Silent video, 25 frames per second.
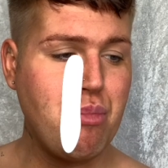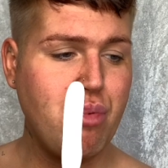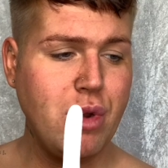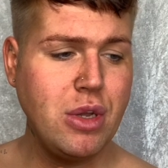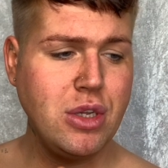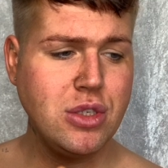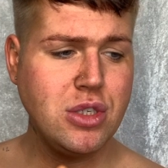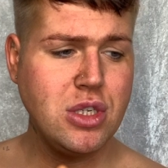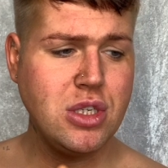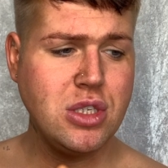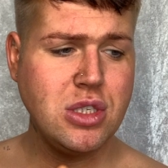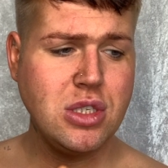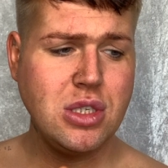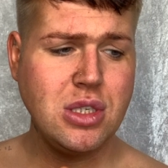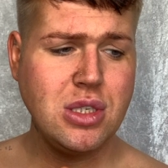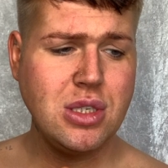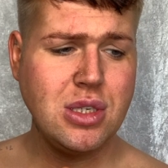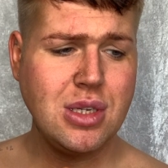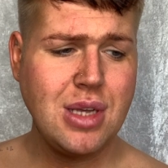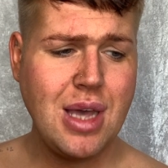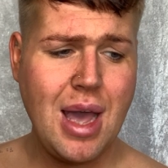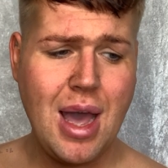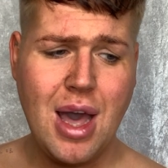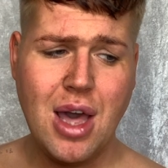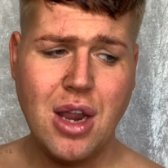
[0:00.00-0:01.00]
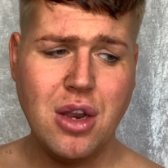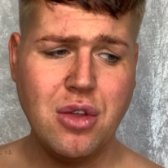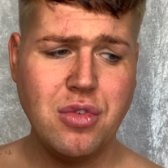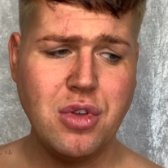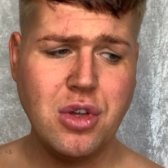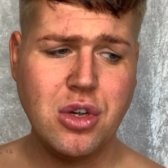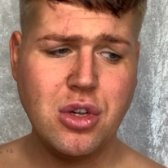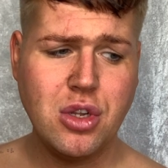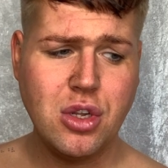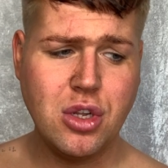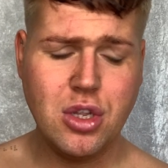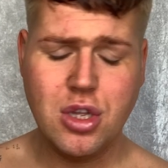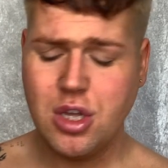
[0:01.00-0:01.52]
brings us kind of a
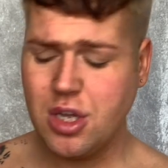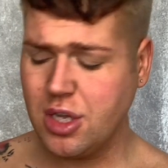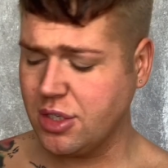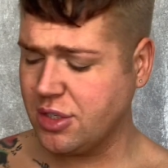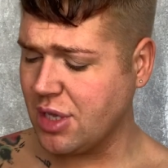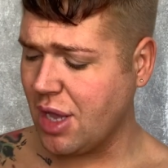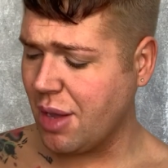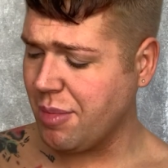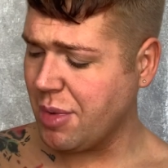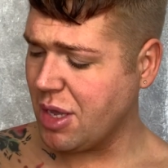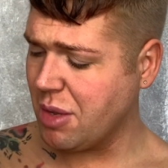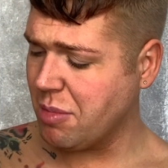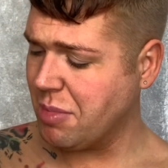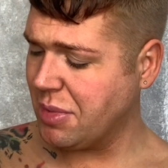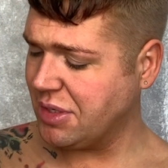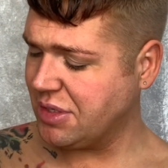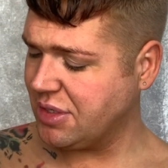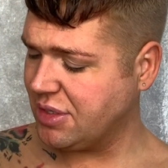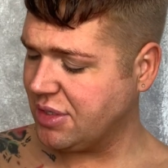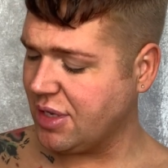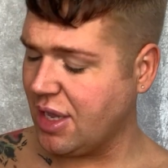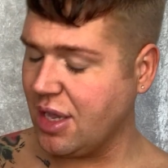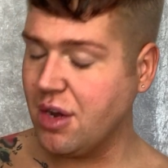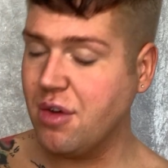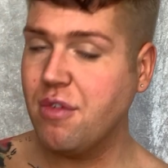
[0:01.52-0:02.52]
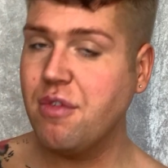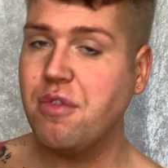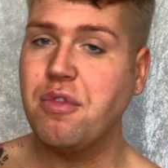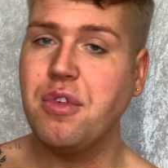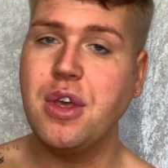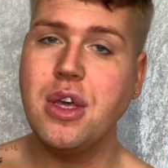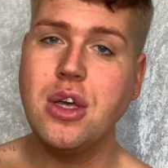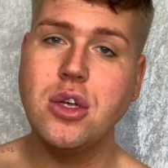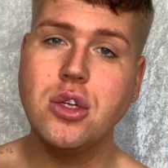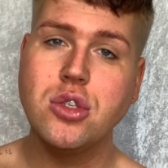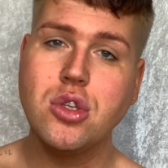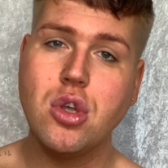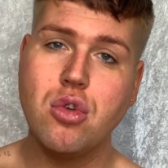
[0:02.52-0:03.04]
close. I mean, my skin
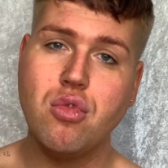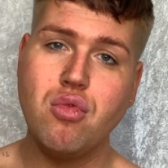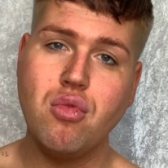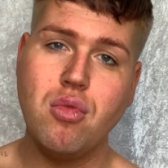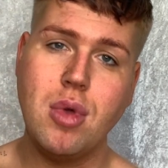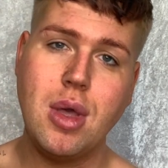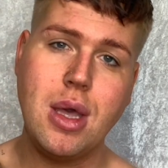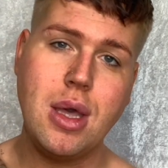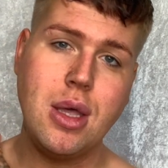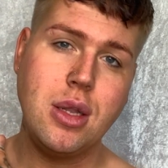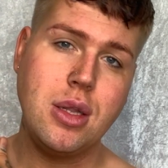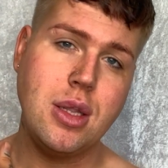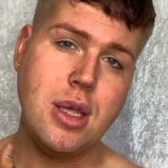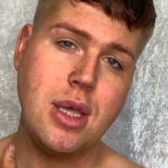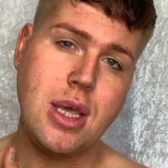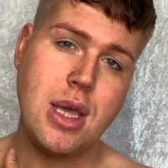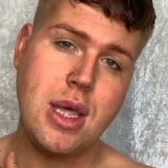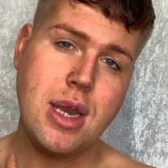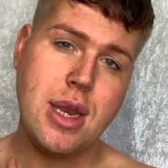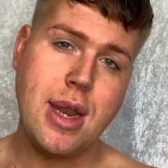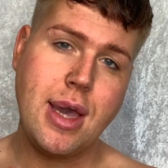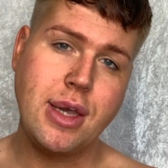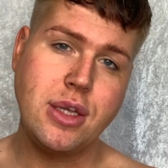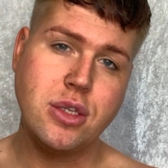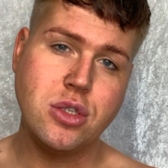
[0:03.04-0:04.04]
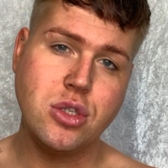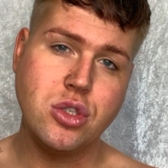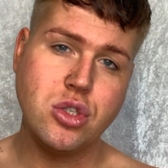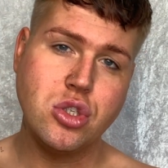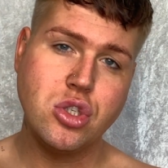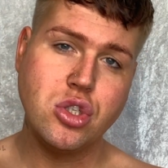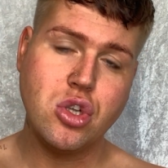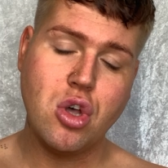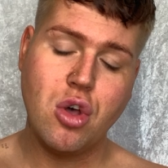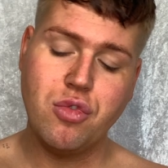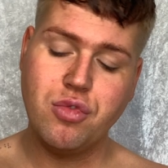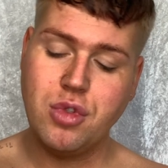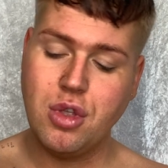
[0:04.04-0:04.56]
feels really nice and
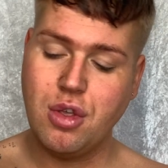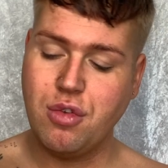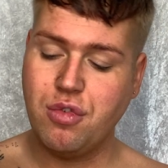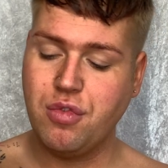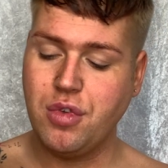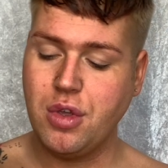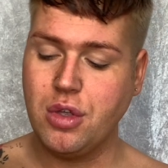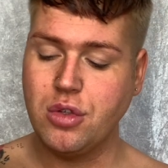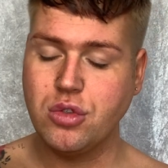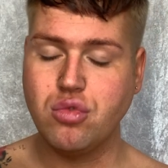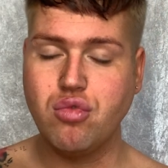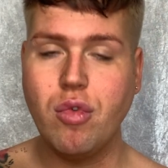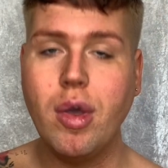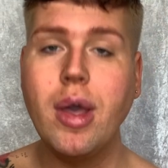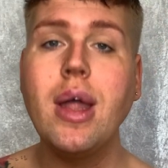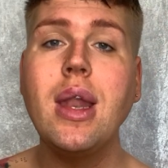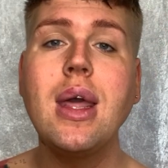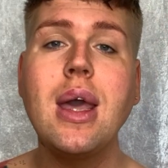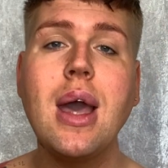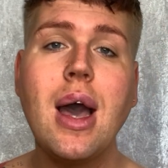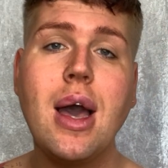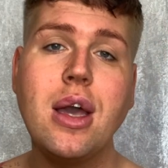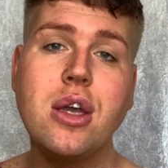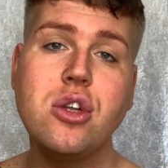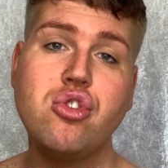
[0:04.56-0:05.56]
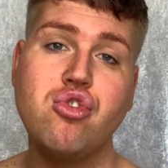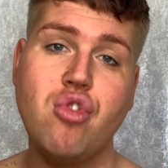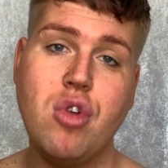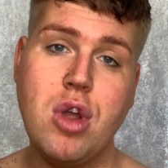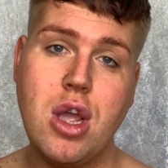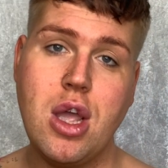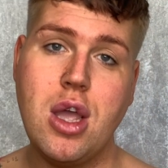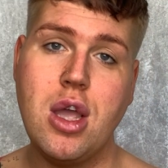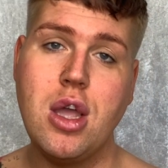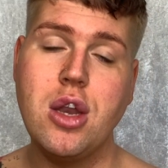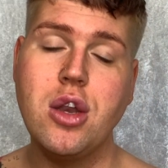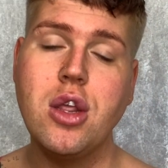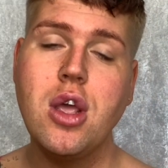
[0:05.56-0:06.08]
soft, it feels really
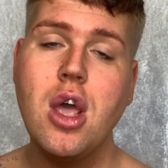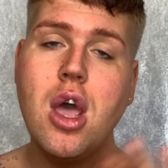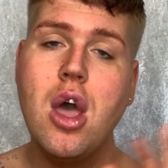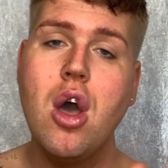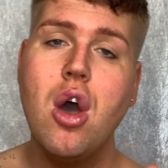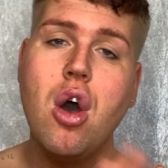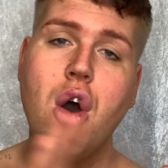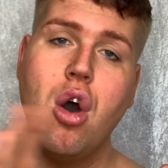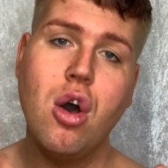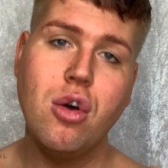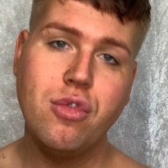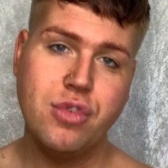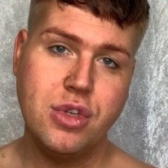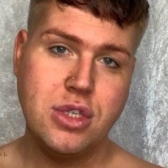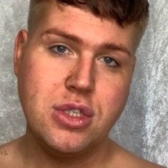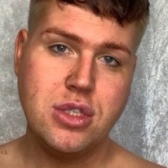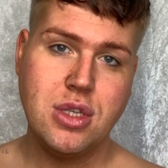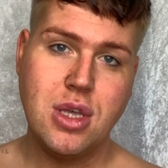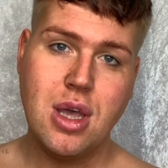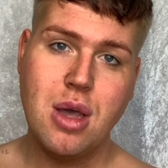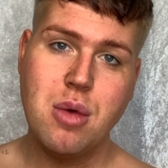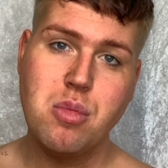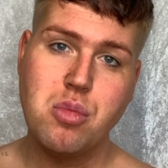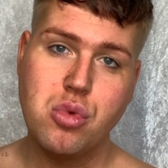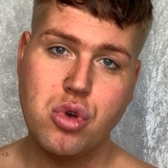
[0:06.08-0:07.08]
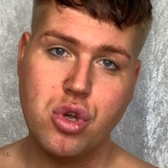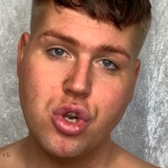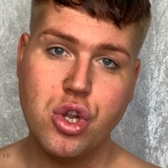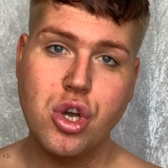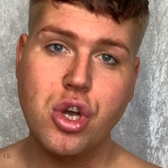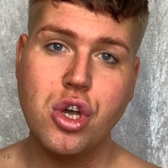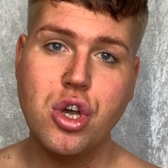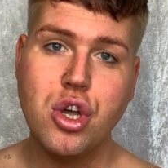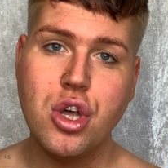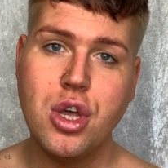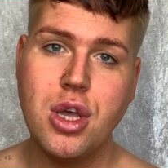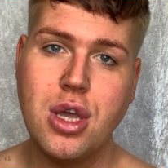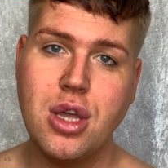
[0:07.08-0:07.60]
hydrated. Obviously I'm gonna
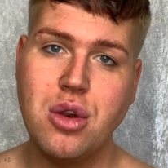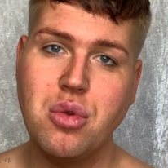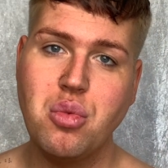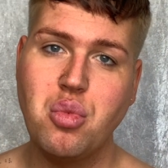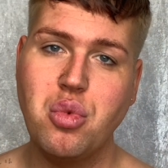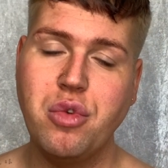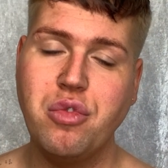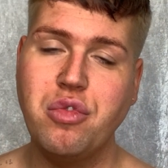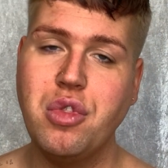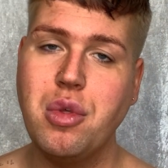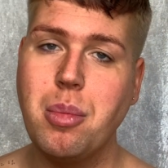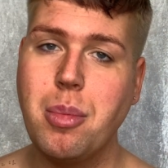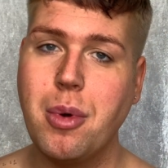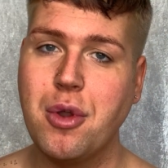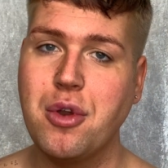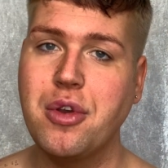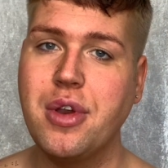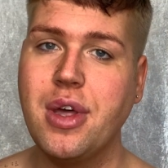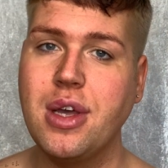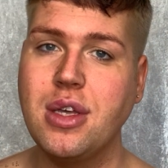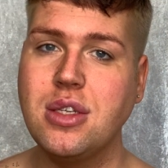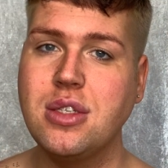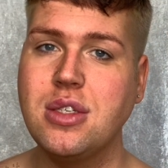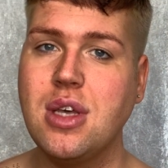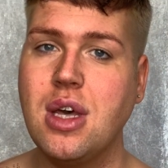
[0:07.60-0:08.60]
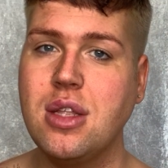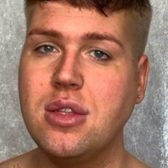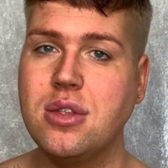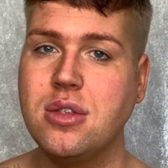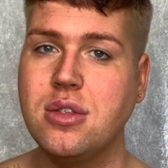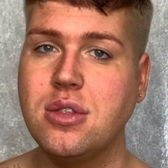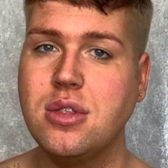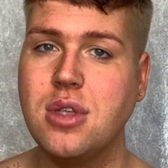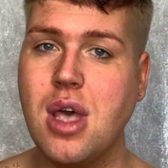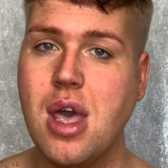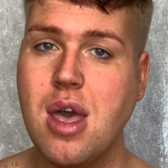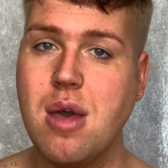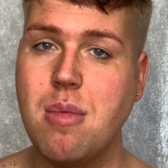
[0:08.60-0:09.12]
go in with the Bondi
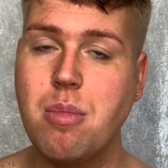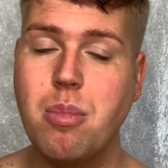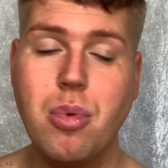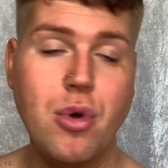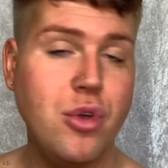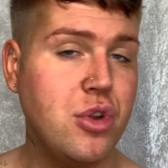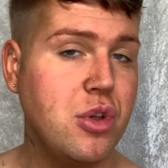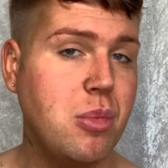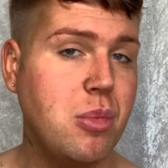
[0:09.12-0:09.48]
Sands body